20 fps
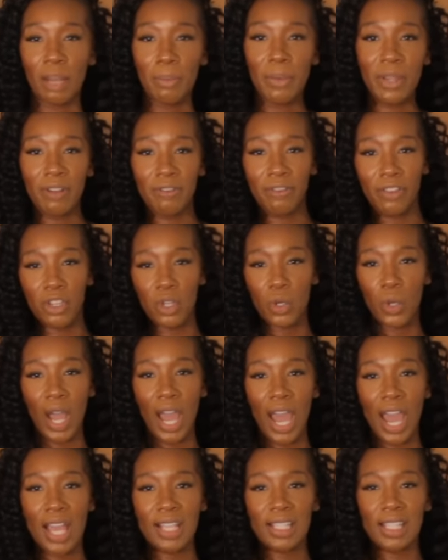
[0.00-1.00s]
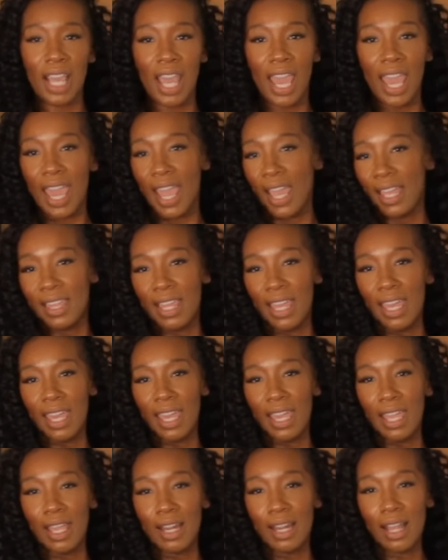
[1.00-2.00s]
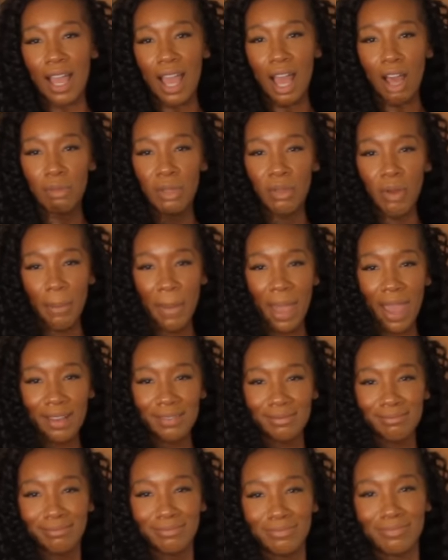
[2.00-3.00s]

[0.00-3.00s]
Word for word: up here for you guys, and then I'll be right back.